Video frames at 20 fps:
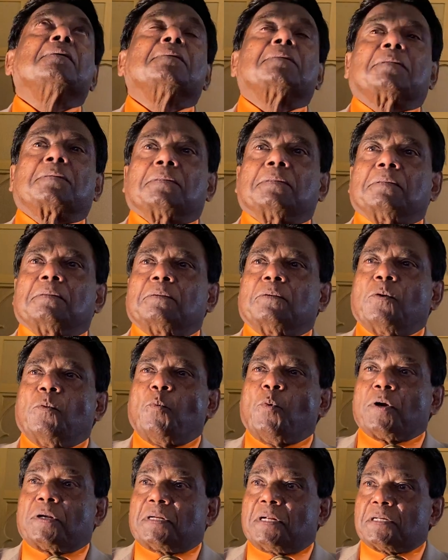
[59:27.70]
to
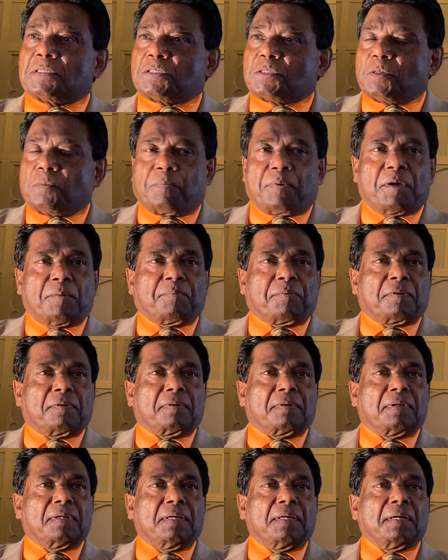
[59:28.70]
witness to
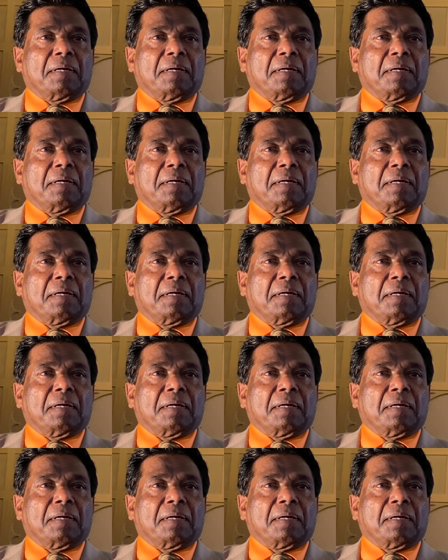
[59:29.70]
people